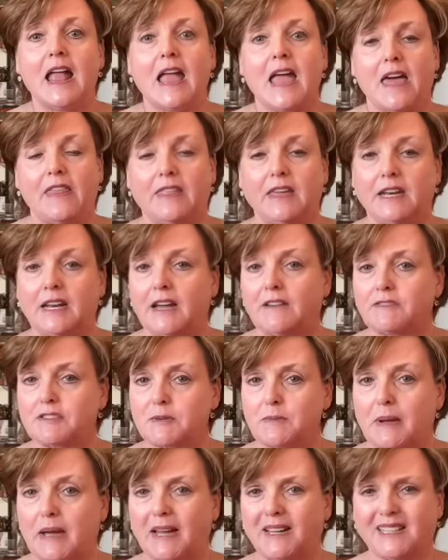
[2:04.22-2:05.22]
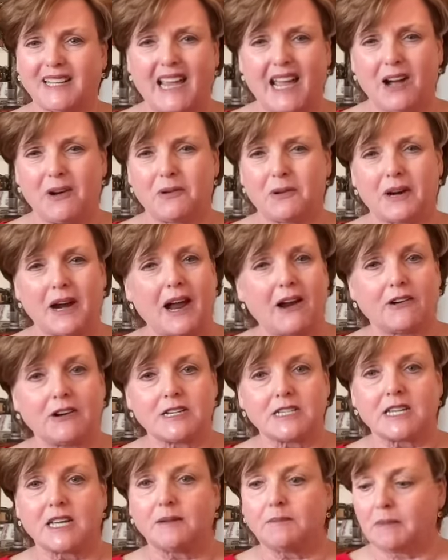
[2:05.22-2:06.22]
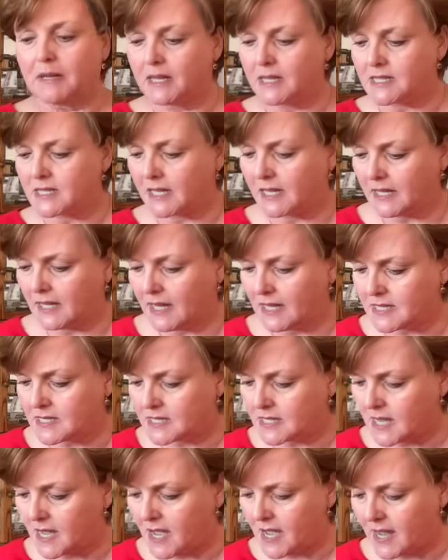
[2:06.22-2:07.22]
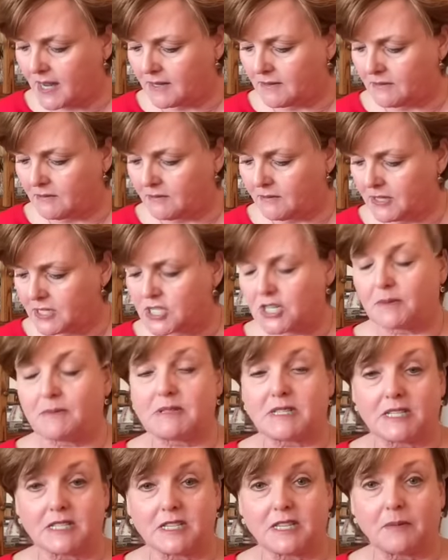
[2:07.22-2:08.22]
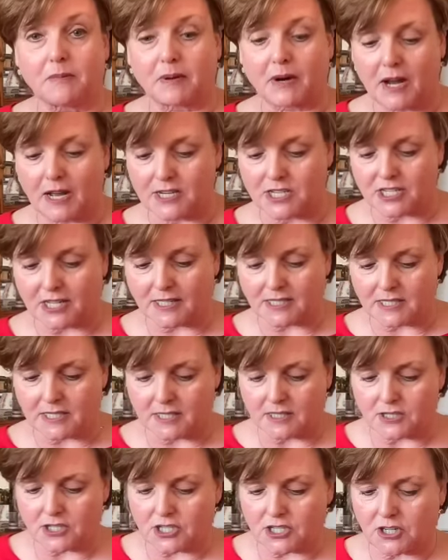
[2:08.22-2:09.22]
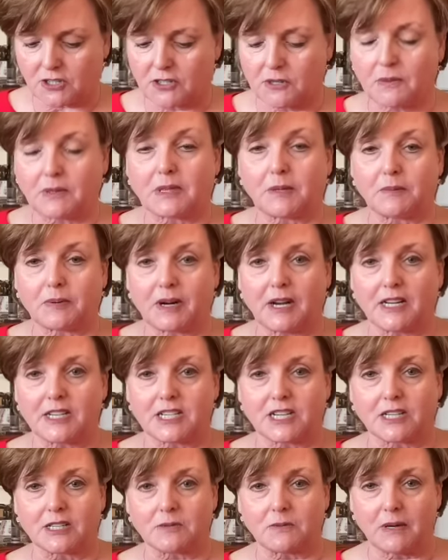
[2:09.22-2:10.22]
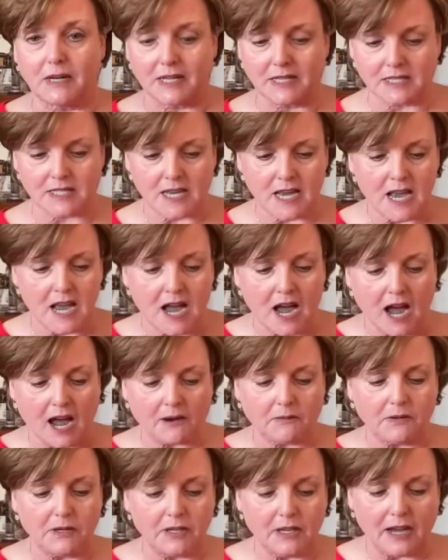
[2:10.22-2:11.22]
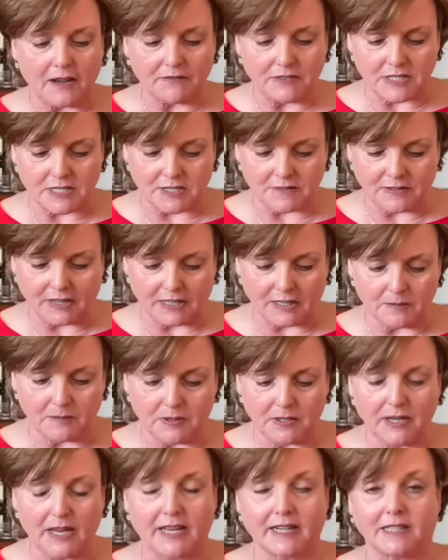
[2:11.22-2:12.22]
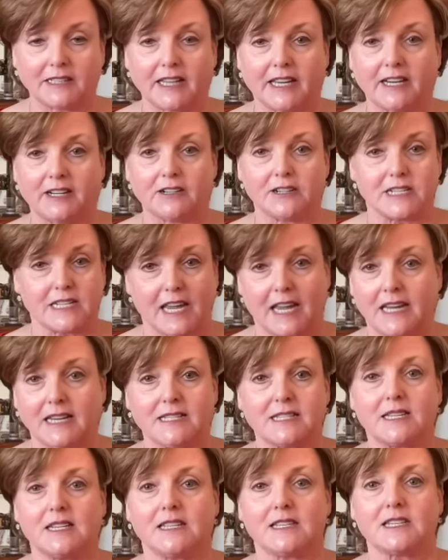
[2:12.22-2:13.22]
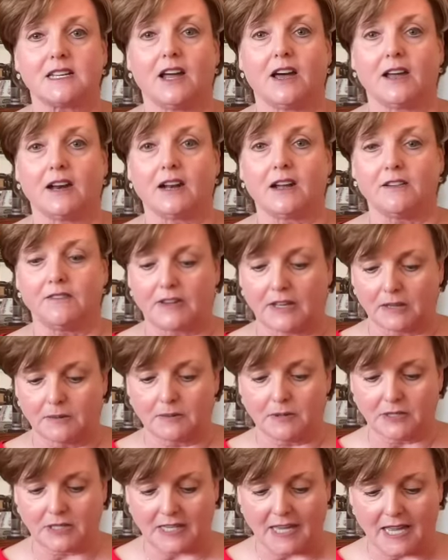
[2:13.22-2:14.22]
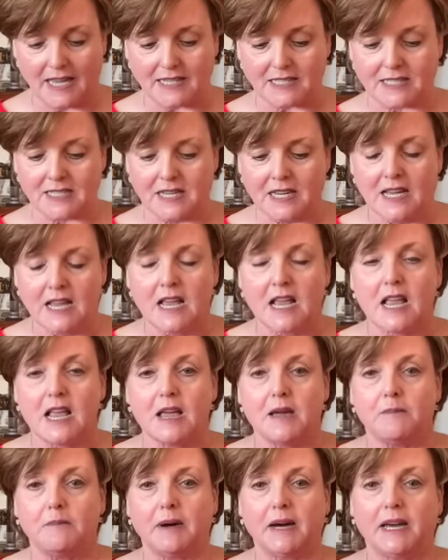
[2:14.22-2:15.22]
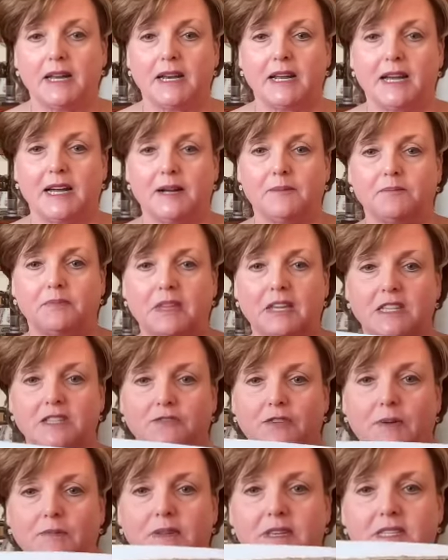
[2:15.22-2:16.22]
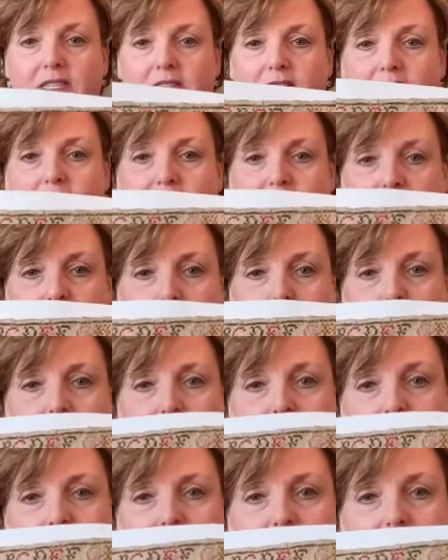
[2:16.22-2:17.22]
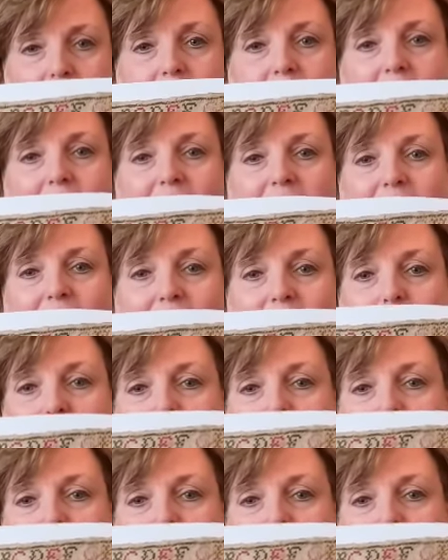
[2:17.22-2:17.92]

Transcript: And then after about an hour and 10 minutes, I guess, we jumped into the project, and I'll show you what the project was. I will have this available at a later date. It's not available yet, but it's from this little sampler here, and her name